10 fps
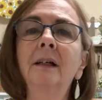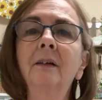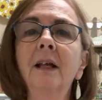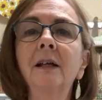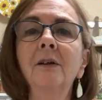
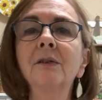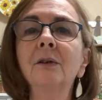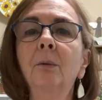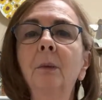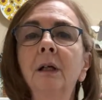Thank you
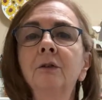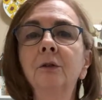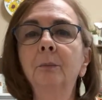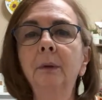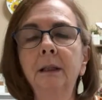so much
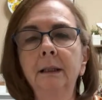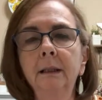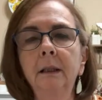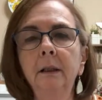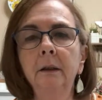for being
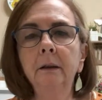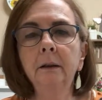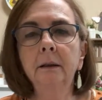here.